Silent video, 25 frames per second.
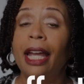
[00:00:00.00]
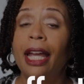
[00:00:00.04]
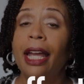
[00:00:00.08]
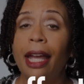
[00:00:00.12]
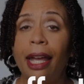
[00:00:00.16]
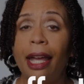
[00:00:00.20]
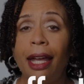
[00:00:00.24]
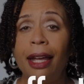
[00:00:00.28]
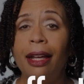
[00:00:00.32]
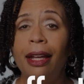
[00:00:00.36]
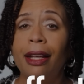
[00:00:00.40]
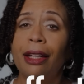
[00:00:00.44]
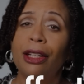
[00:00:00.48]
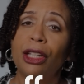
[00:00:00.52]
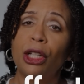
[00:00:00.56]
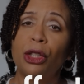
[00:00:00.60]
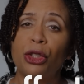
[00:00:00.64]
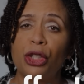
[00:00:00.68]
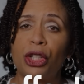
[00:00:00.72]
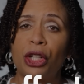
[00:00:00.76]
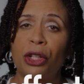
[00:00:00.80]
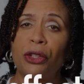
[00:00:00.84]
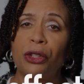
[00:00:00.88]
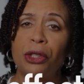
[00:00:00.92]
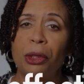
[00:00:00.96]
And I'll
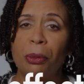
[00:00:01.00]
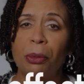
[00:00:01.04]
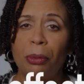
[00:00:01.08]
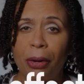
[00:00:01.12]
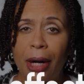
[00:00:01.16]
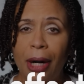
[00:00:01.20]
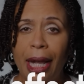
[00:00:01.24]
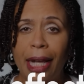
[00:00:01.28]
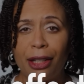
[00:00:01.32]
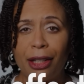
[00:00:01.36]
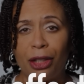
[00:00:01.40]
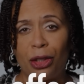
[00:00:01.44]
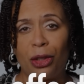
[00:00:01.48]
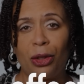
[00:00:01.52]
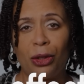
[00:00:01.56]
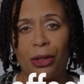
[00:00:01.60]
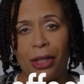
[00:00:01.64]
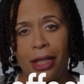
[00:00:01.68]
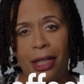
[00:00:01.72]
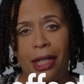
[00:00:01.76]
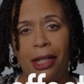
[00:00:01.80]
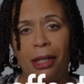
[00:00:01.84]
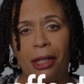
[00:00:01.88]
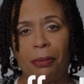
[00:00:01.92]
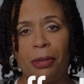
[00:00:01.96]
share some practical
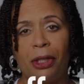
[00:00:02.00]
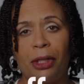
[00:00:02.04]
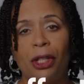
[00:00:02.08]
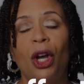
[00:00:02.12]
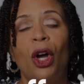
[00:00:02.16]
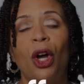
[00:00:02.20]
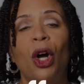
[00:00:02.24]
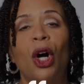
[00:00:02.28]
tips